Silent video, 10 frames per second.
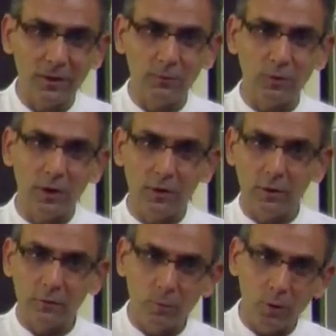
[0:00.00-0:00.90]
comes together
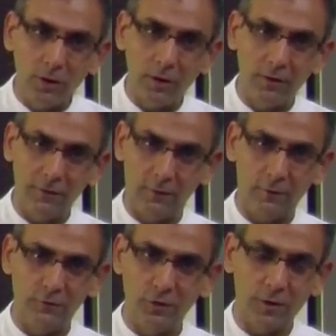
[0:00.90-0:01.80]
in a small little disc
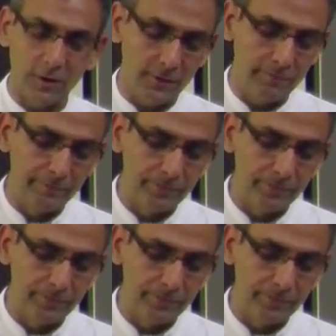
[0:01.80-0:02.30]
of chocolate.